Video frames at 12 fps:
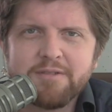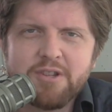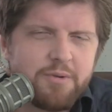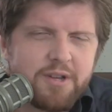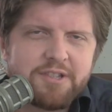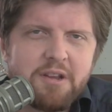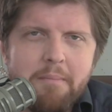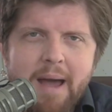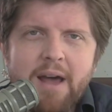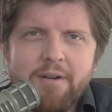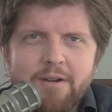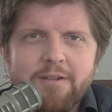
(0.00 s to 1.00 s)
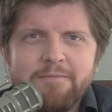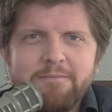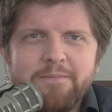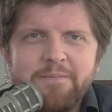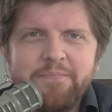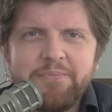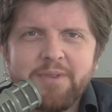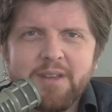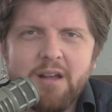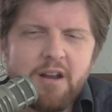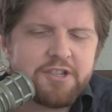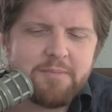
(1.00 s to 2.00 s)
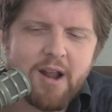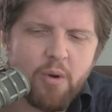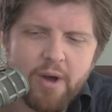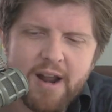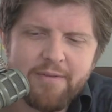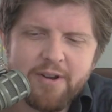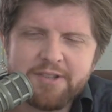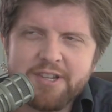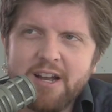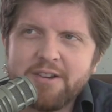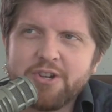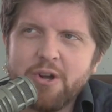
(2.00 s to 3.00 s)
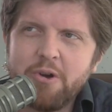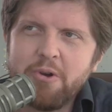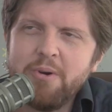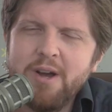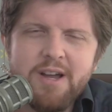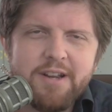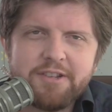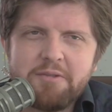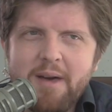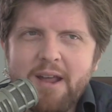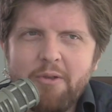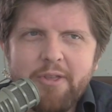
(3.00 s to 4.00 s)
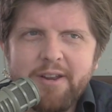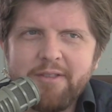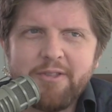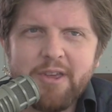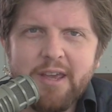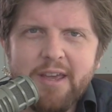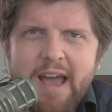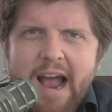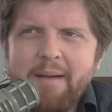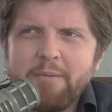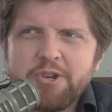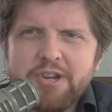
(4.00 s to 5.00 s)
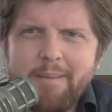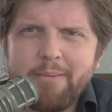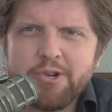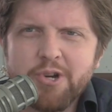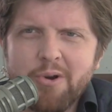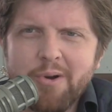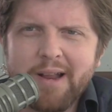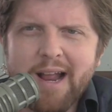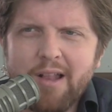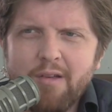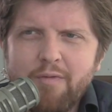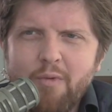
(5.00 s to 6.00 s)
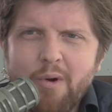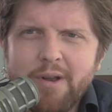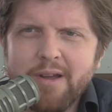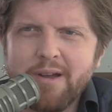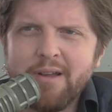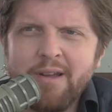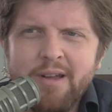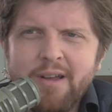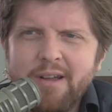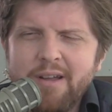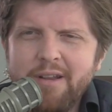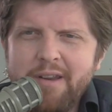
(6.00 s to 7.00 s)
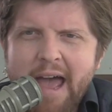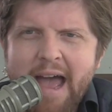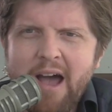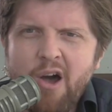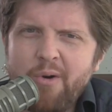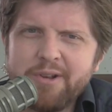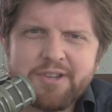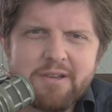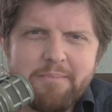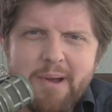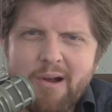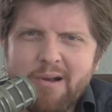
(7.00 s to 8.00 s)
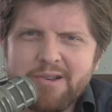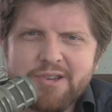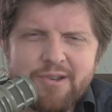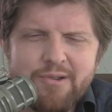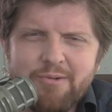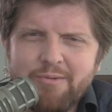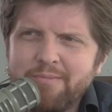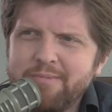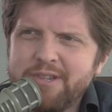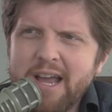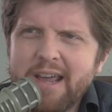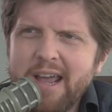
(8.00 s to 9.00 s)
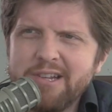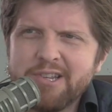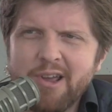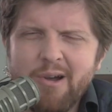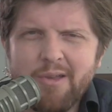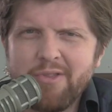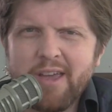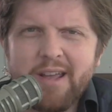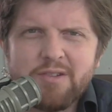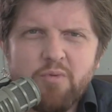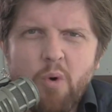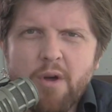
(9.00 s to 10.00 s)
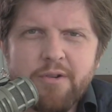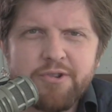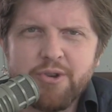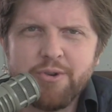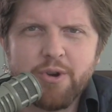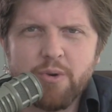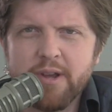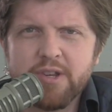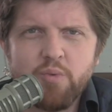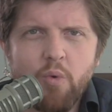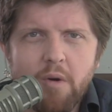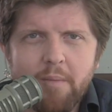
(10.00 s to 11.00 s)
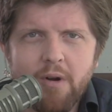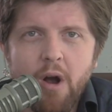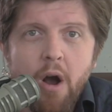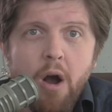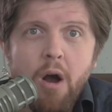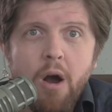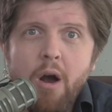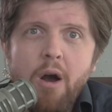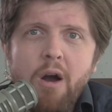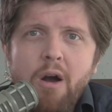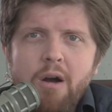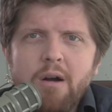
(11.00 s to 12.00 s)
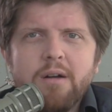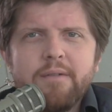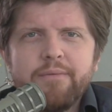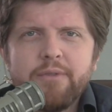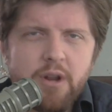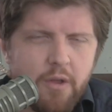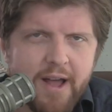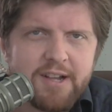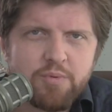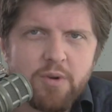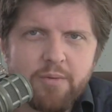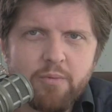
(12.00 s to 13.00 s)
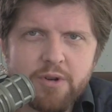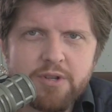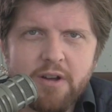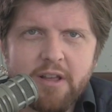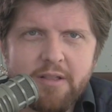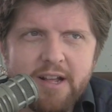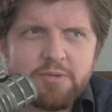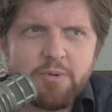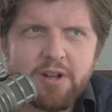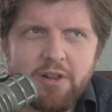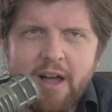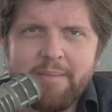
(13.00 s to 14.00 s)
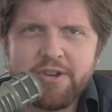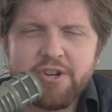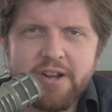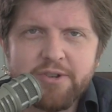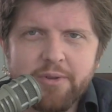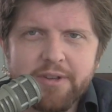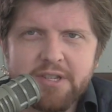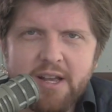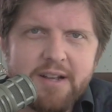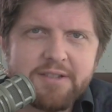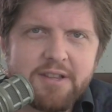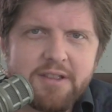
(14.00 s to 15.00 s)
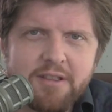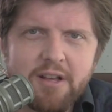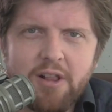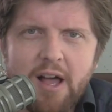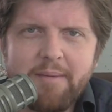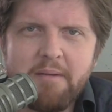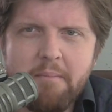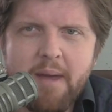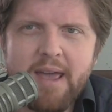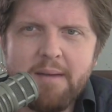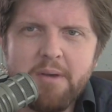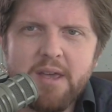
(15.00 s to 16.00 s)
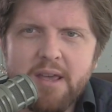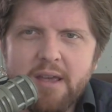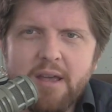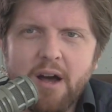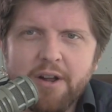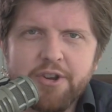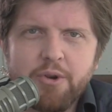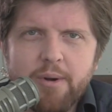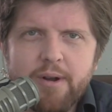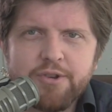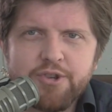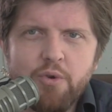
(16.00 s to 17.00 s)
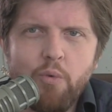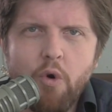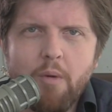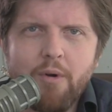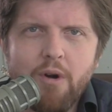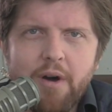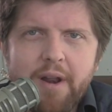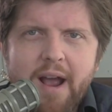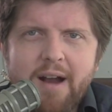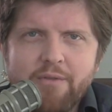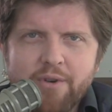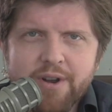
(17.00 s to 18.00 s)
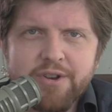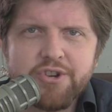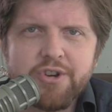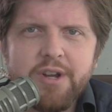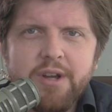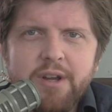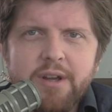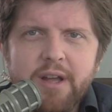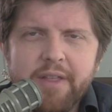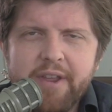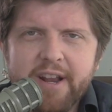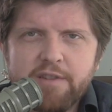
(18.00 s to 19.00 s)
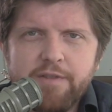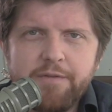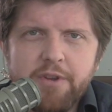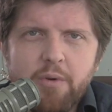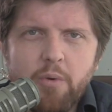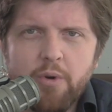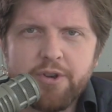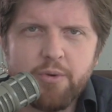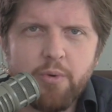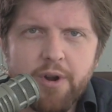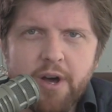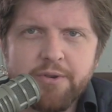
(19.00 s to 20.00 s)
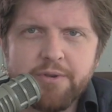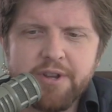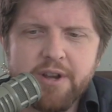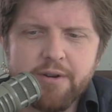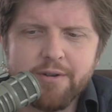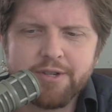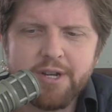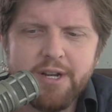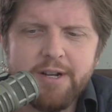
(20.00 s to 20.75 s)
So it doesn't matter. It doesn't matter what evidence I show. It doesn't matter that the average temperature in California now as compared to decades ago. I think it's one or two degrees warmer. you know, that's what we're talking. That's what climate change really says that the climate may be a degree or two warmer on average in the next 50 to 100 years.